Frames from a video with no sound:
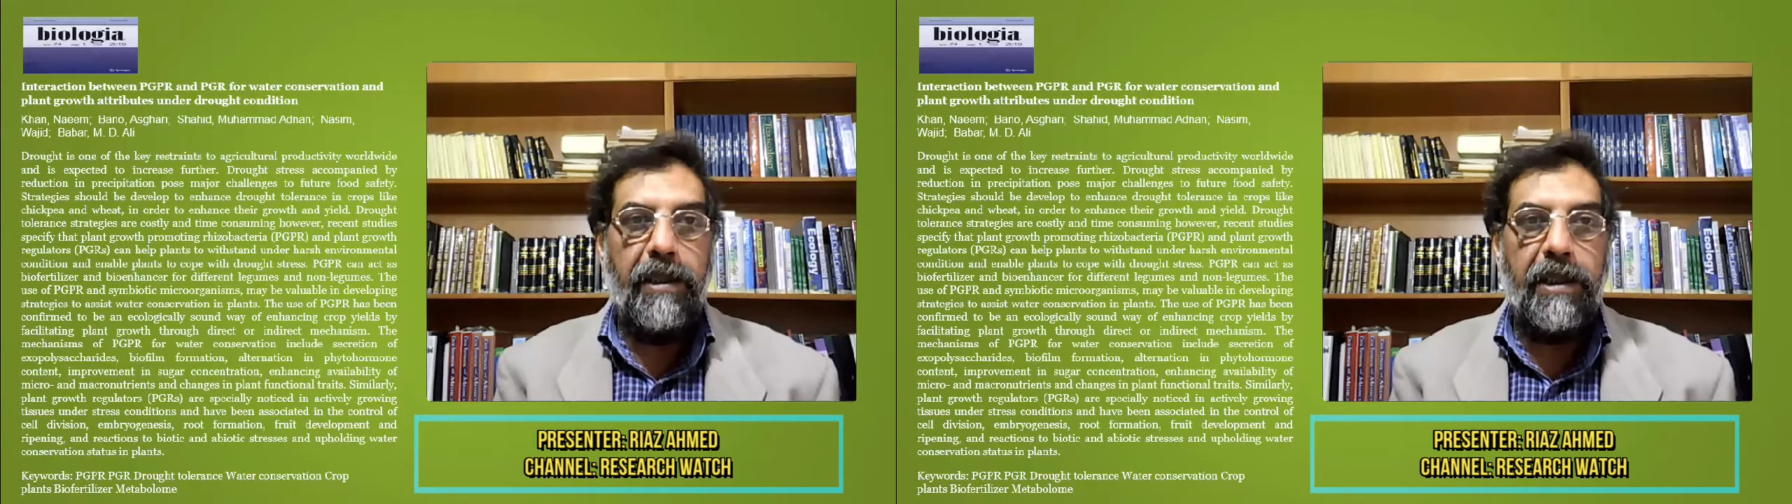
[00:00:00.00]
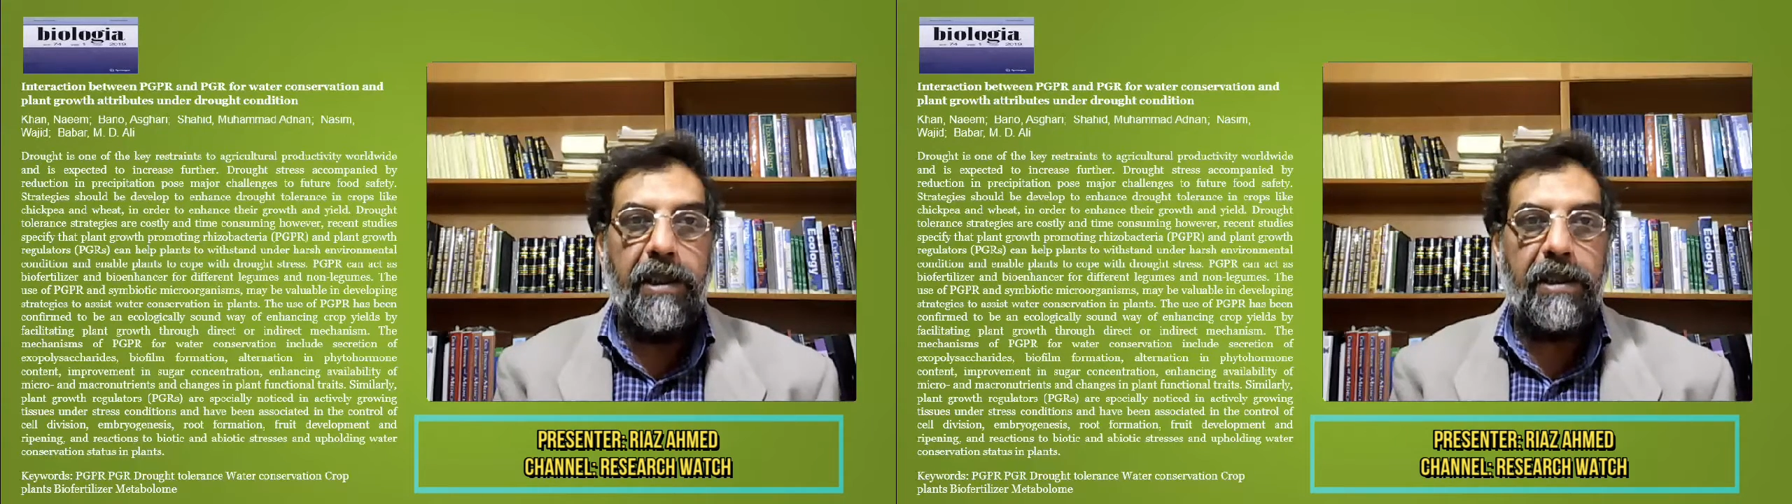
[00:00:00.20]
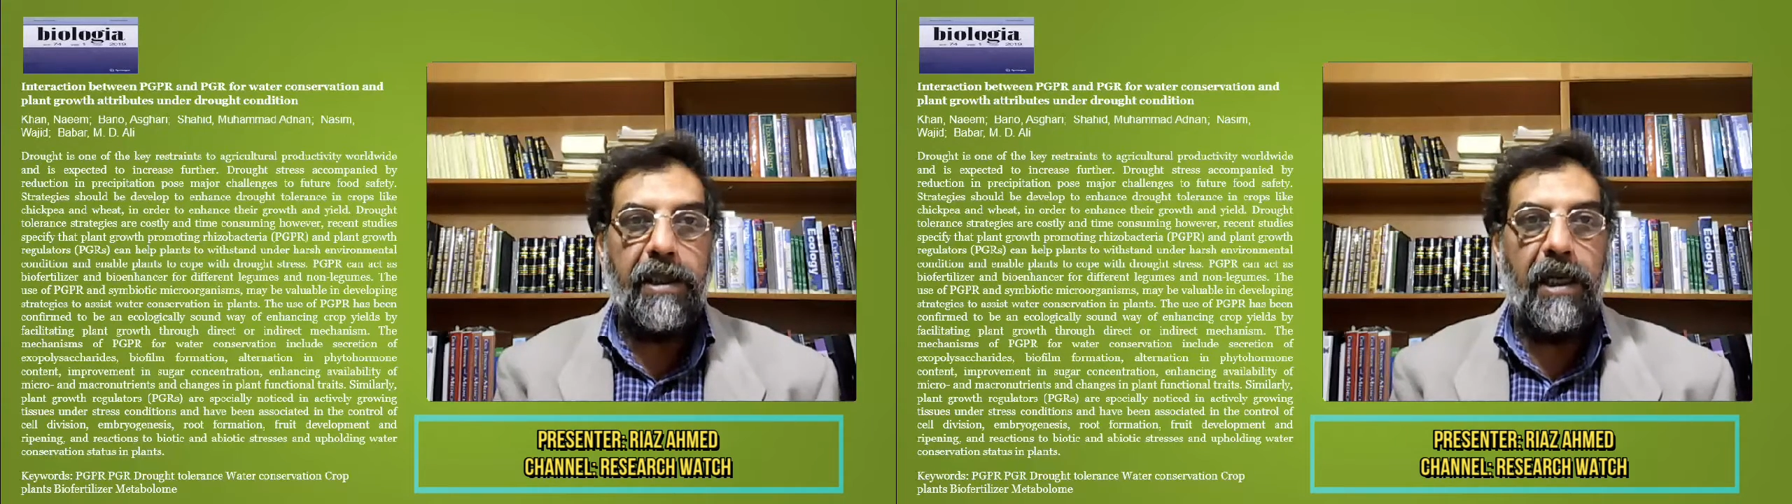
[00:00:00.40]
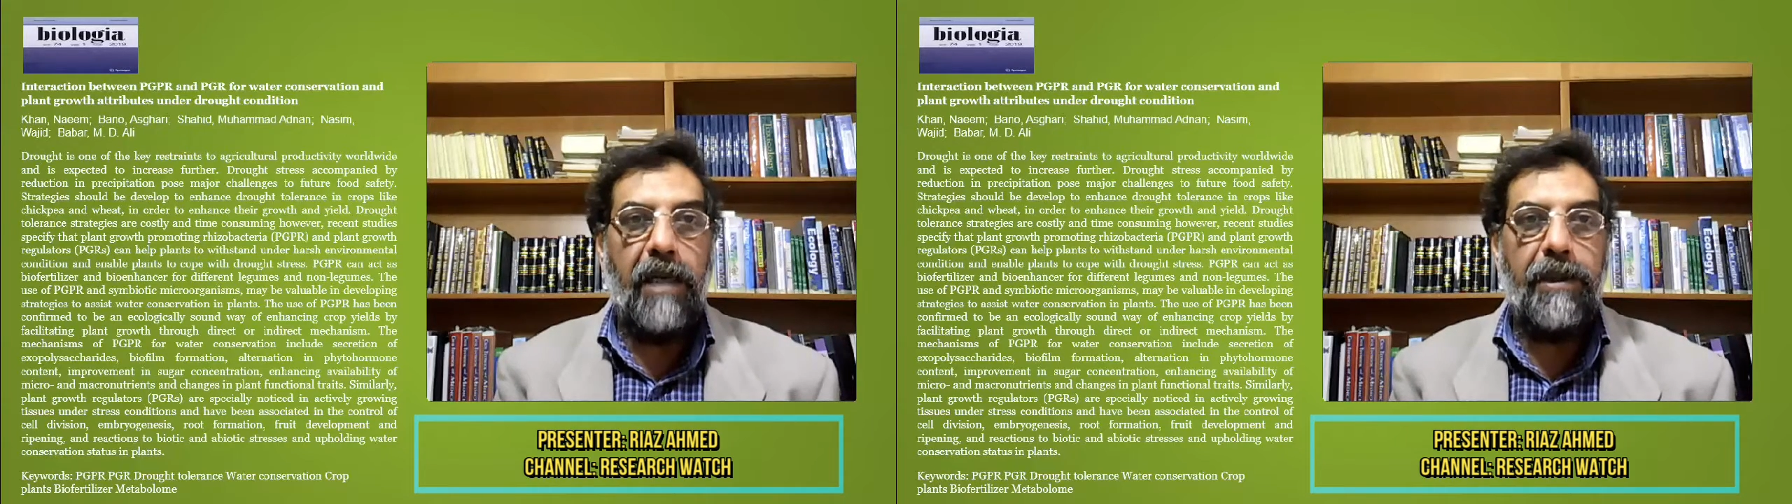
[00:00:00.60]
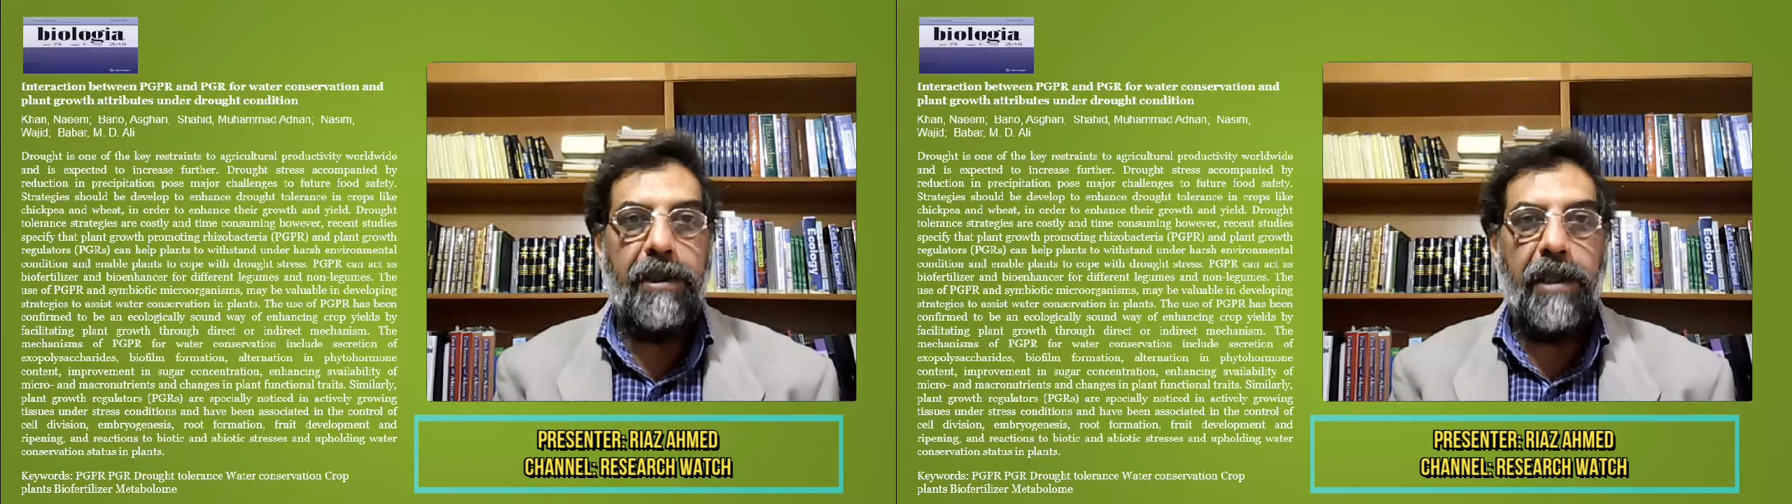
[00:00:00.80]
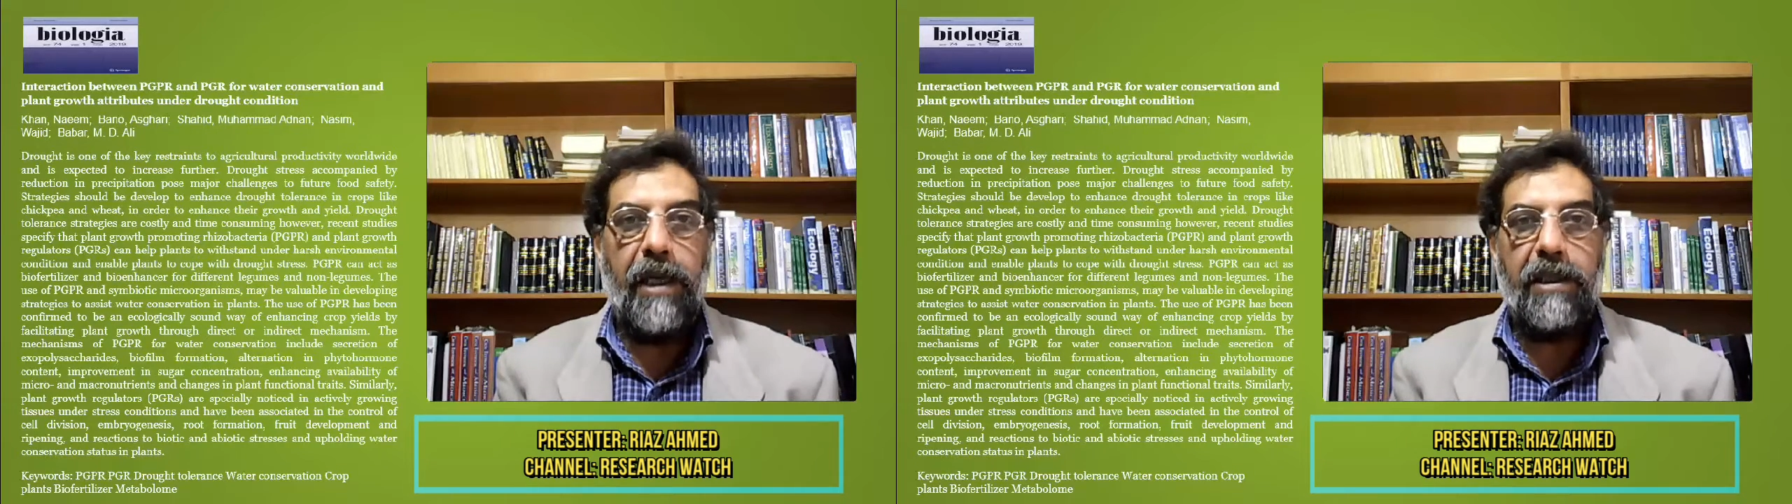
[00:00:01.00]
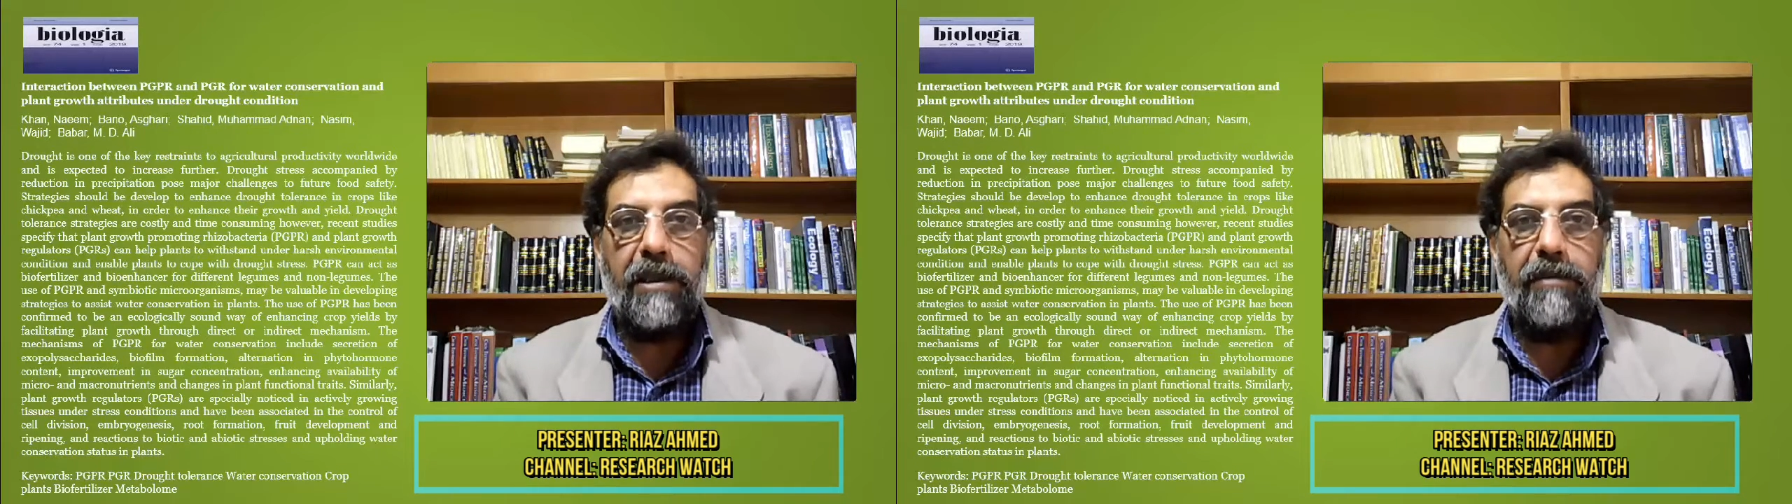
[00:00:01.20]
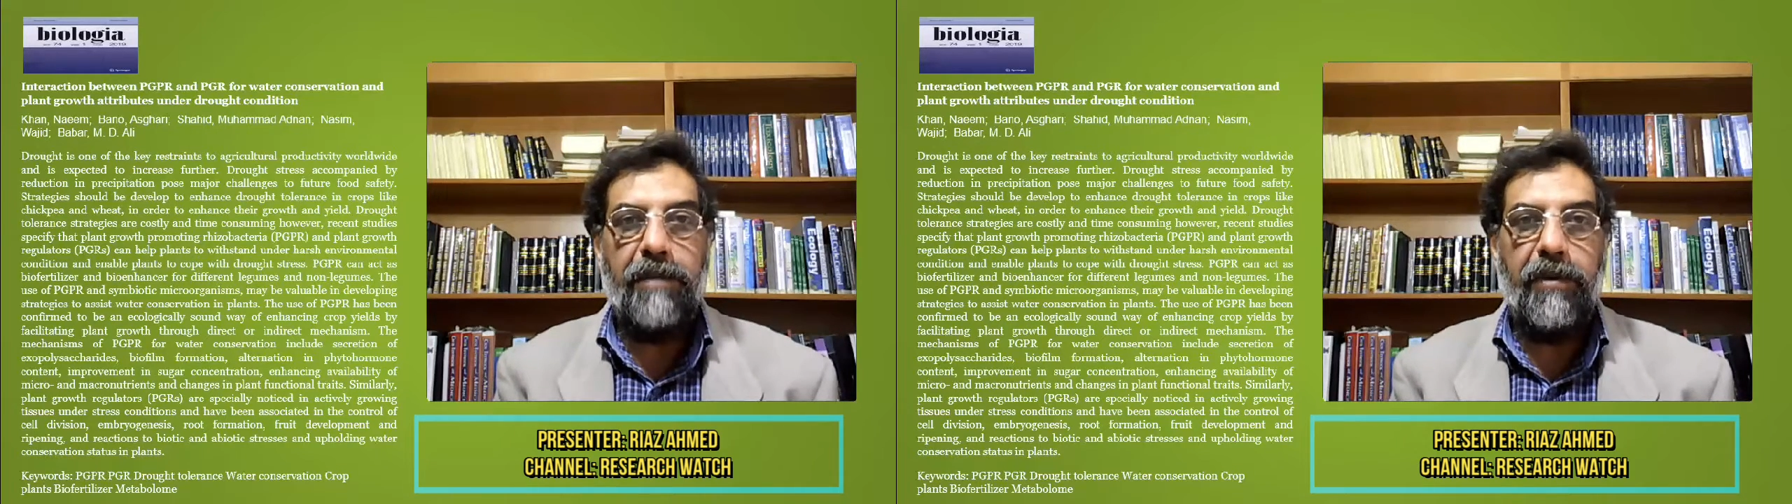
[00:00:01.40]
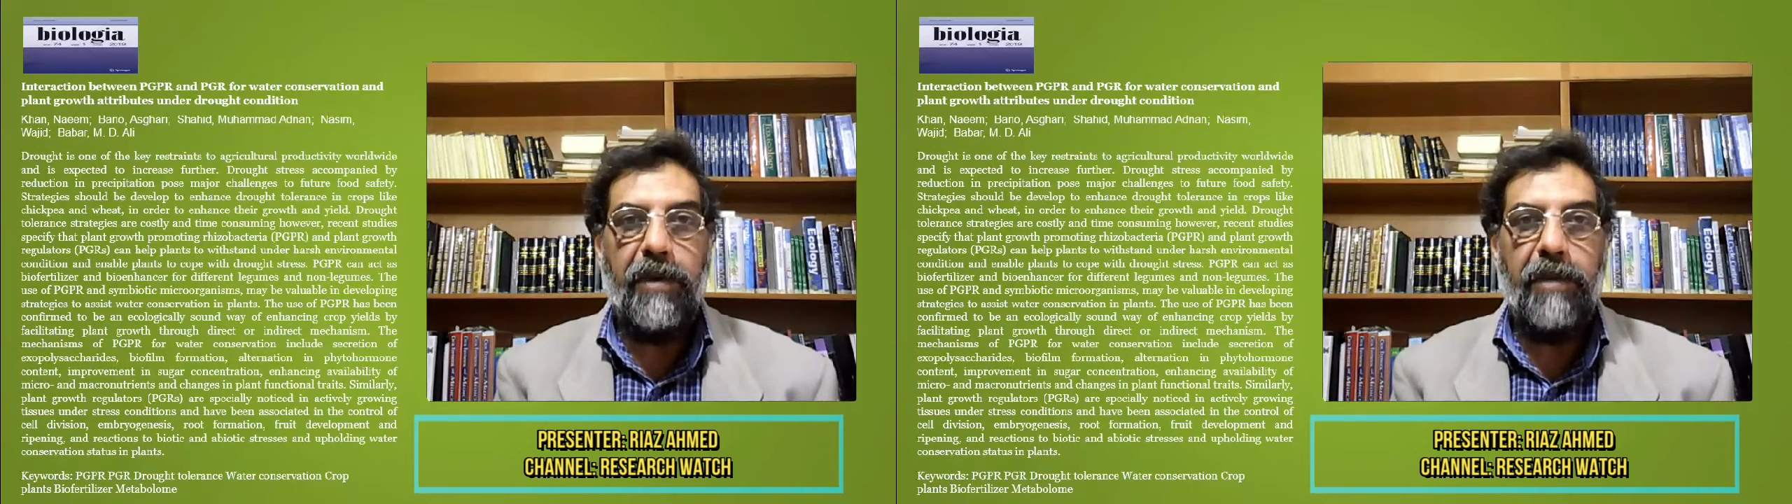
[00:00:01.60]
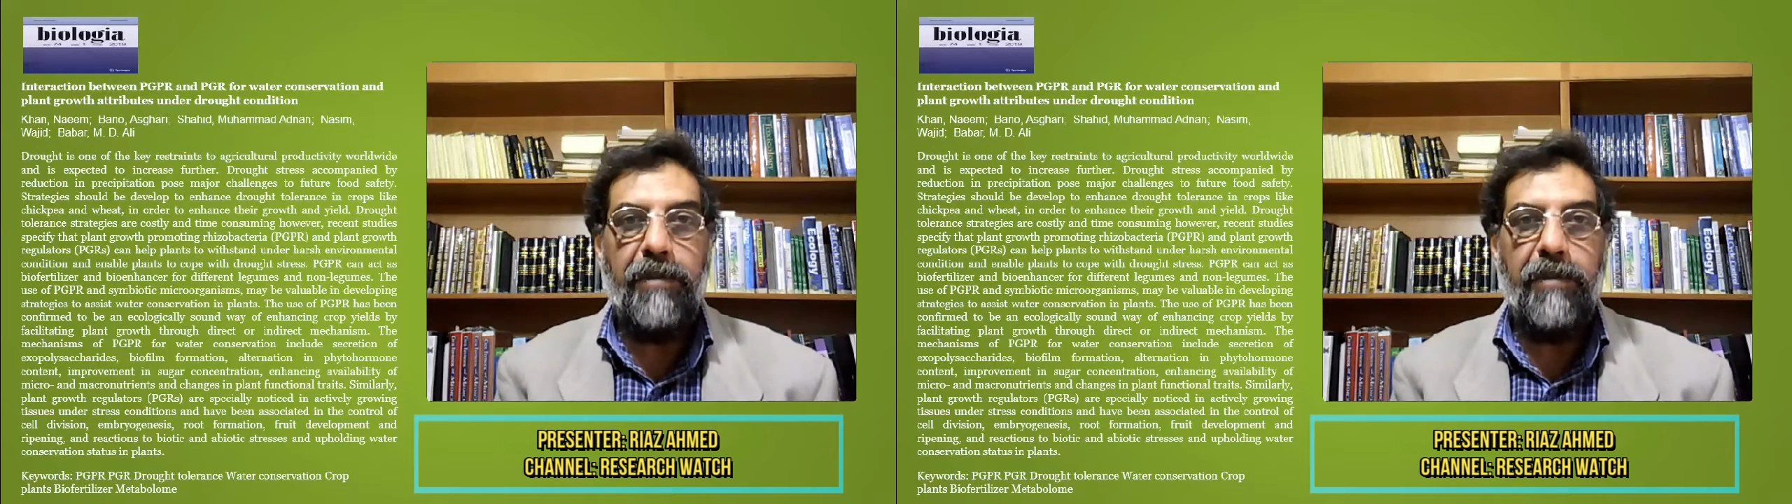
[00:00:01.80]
described interaction between